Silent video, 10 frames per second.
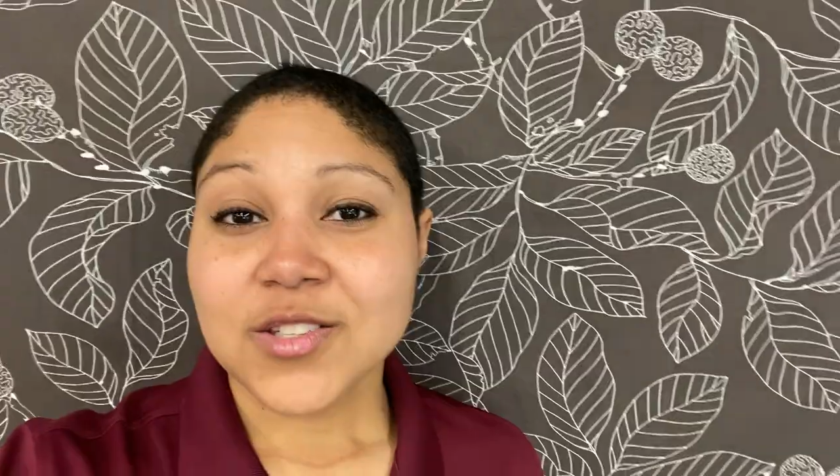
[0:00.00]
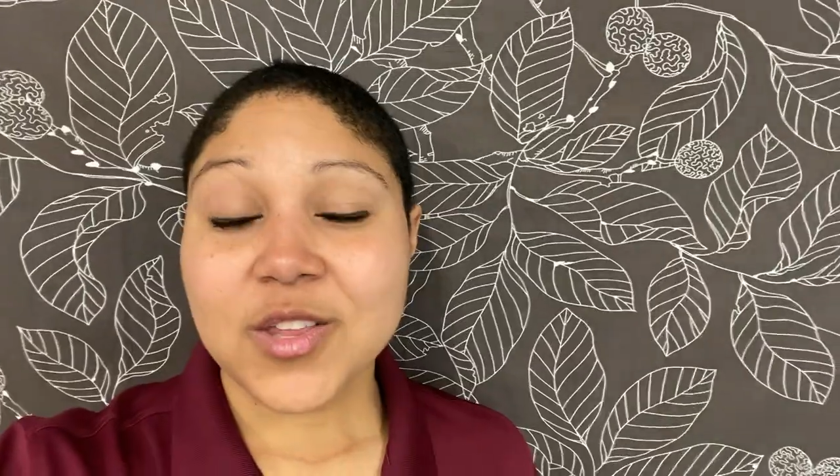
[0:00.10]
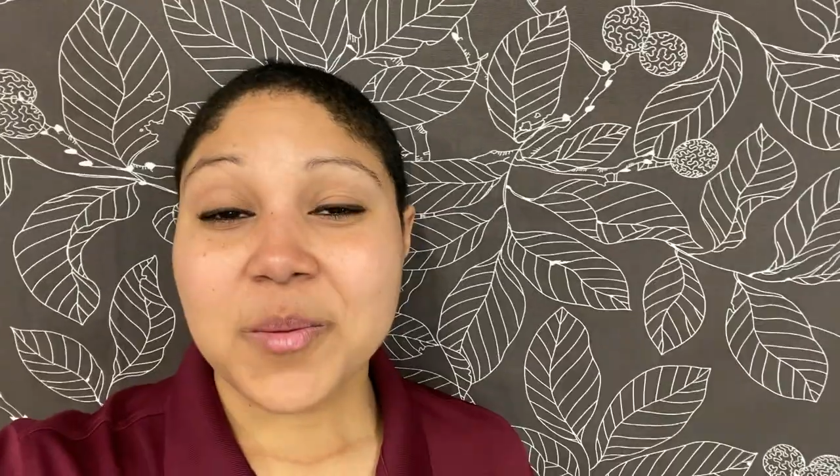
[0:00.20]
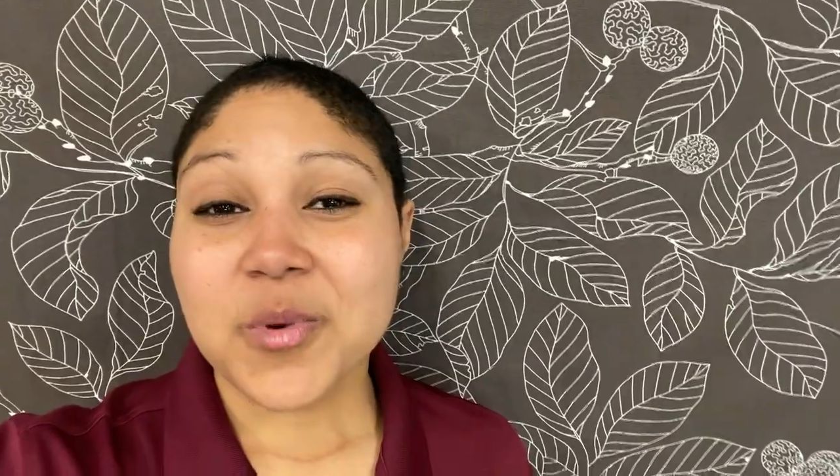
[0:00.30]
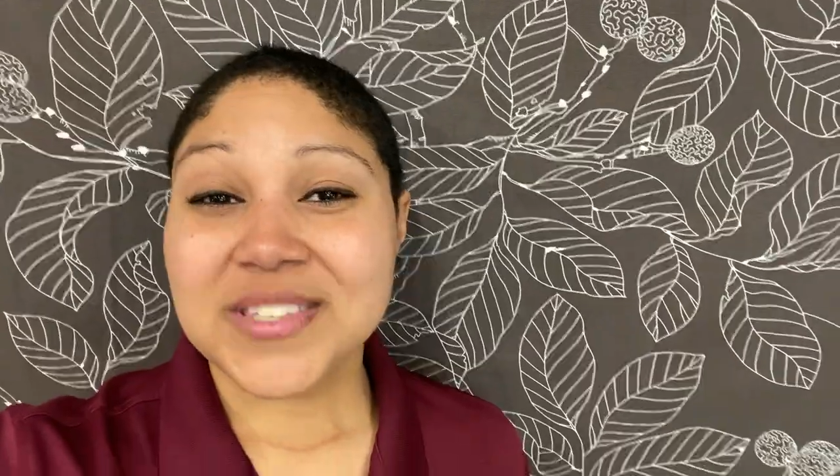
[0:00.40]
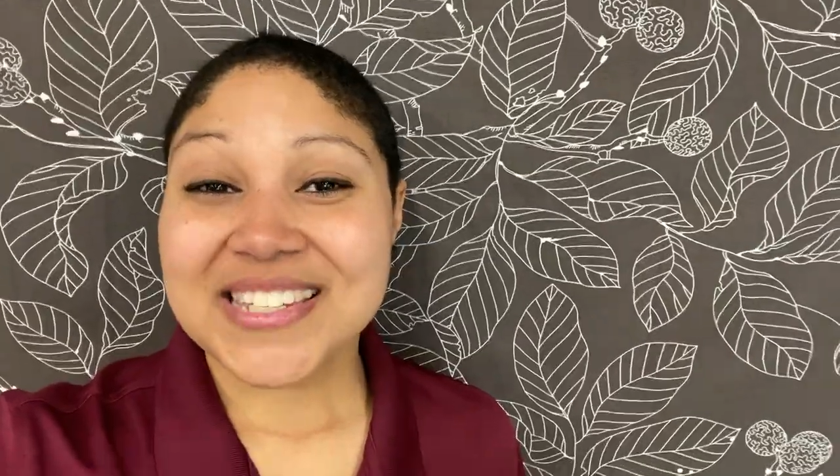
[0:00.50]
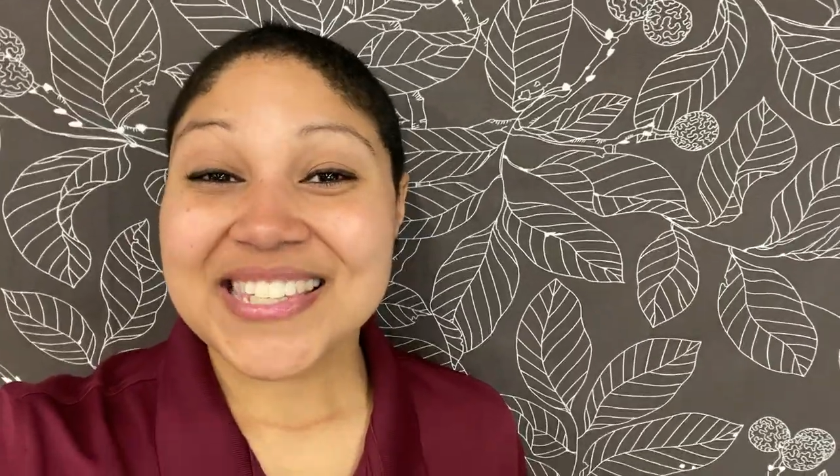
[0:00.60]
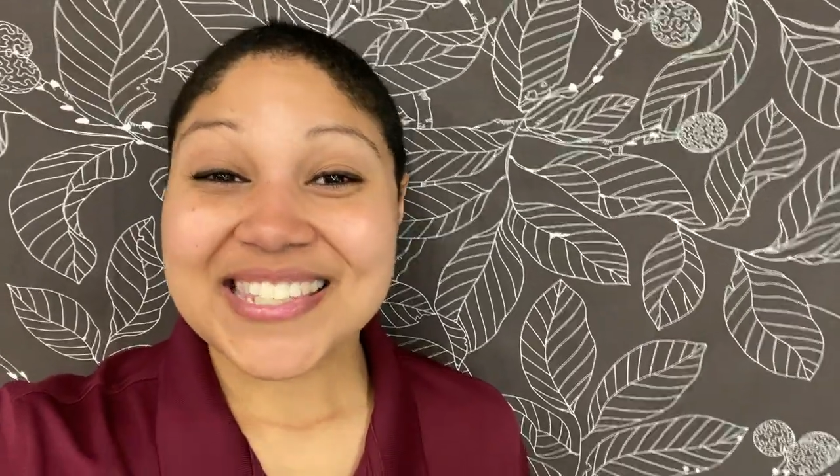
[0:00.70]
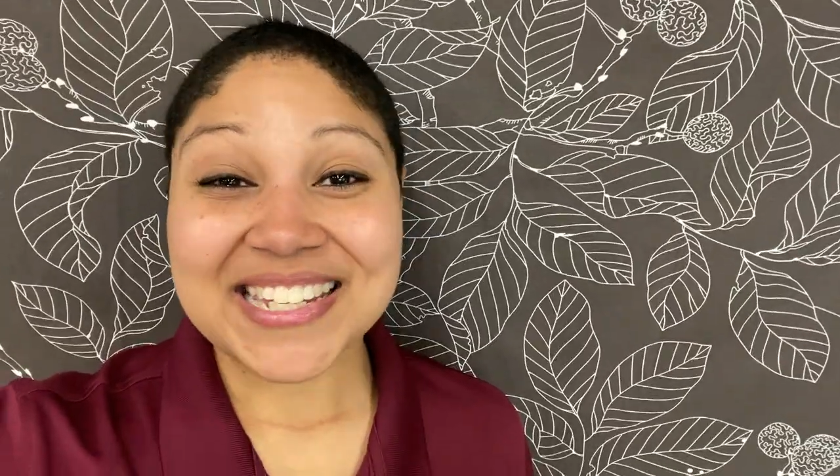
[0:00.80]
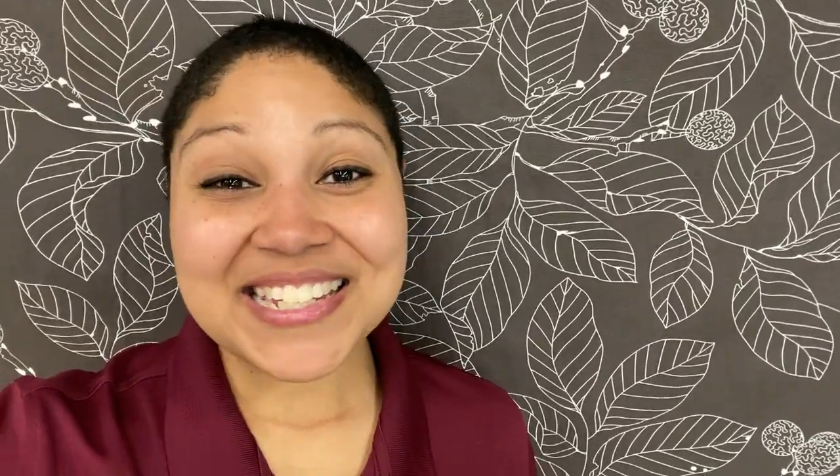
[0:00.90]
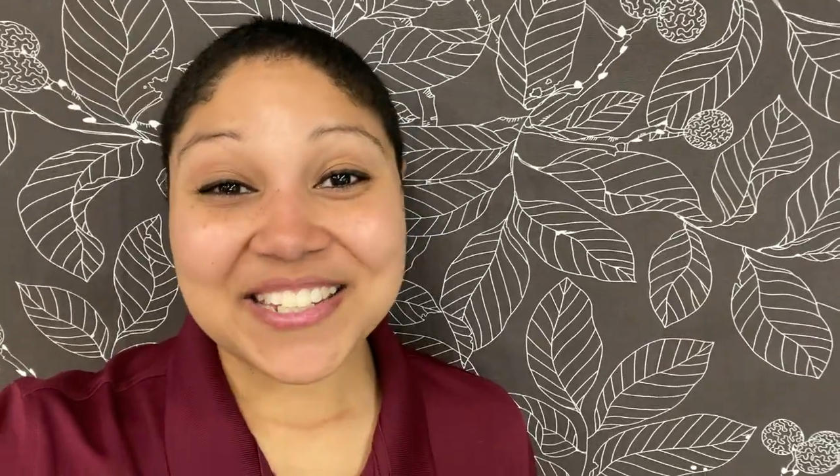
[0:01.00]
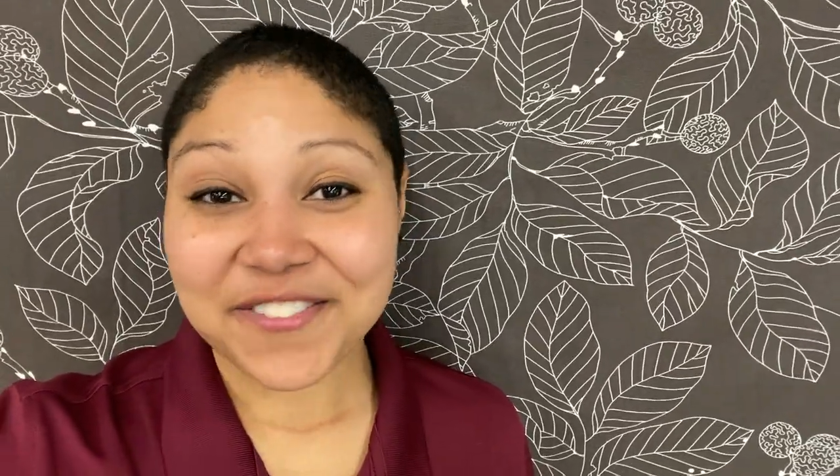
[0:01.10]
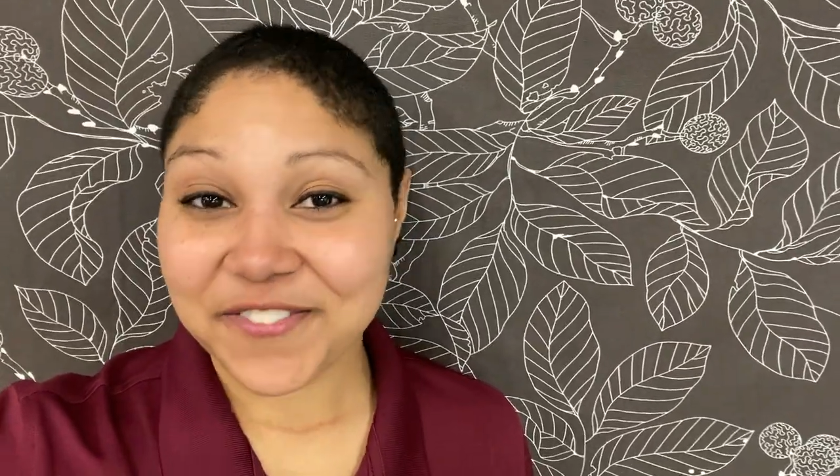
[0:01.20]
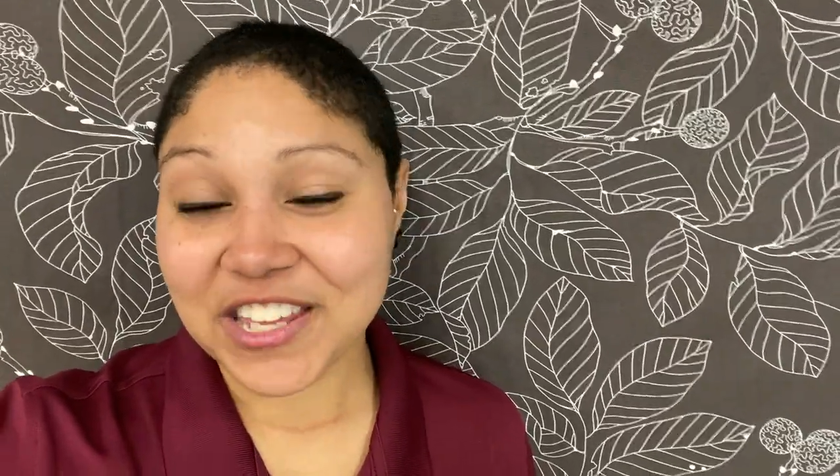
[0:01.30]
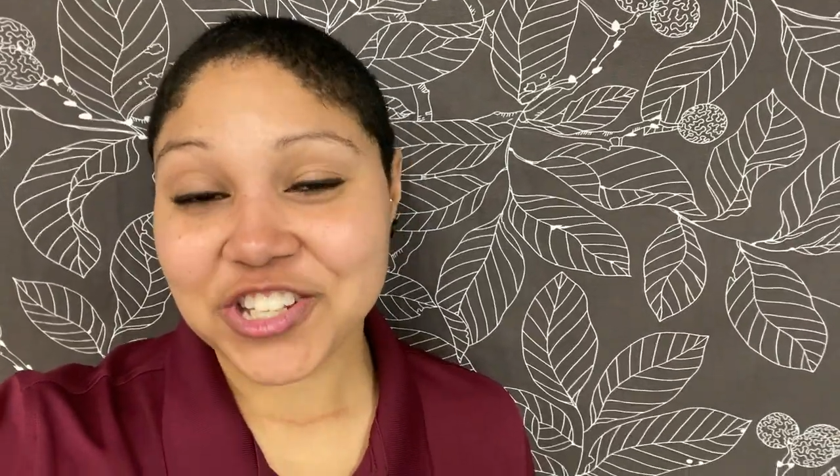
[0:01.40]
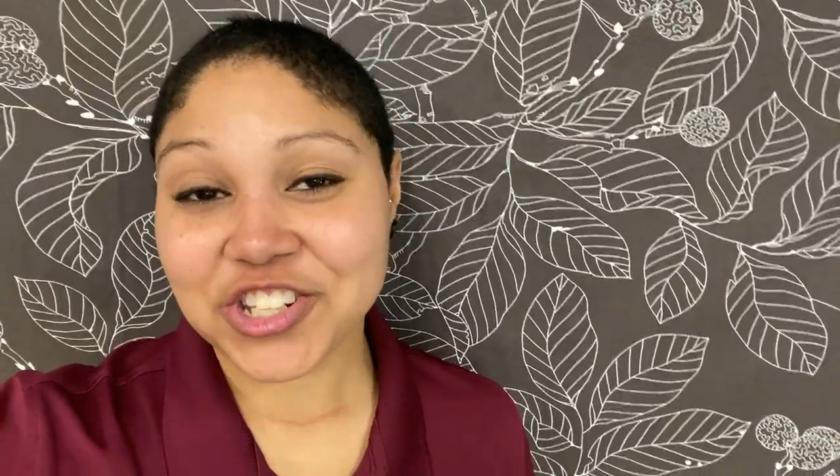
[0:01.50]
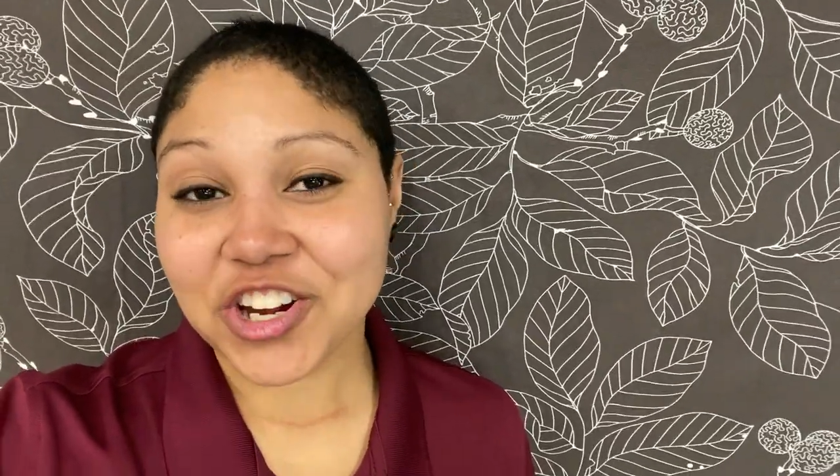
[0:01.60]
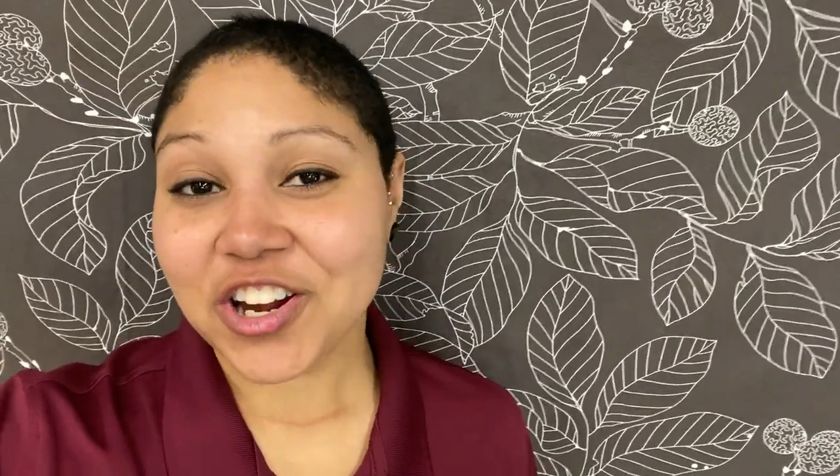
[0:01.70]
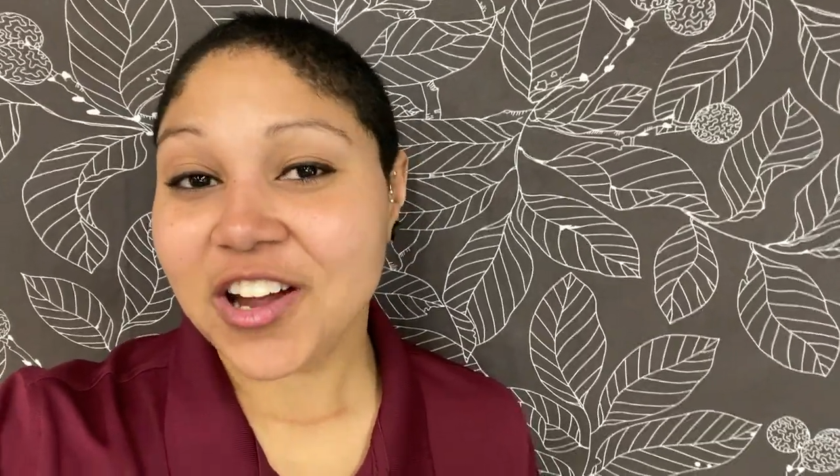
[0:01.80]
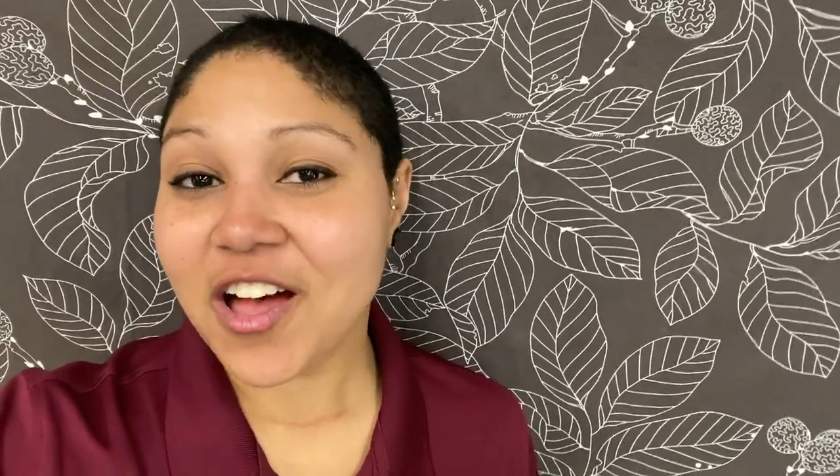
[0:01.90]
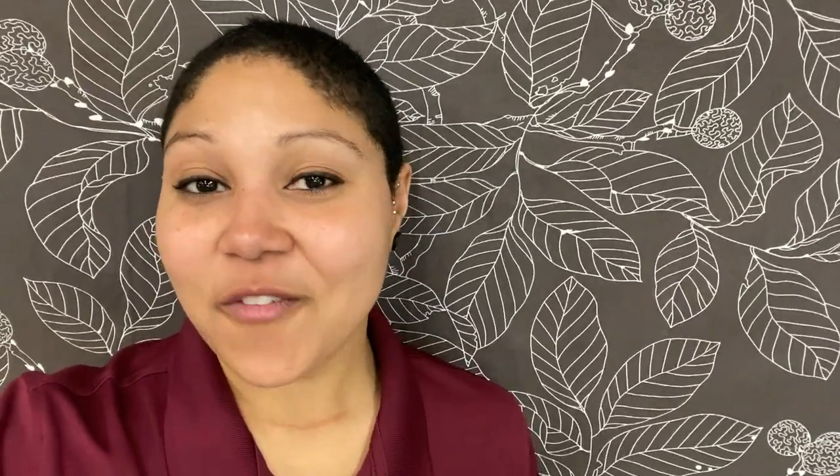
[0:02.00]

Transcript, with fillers: So the most distinctive feature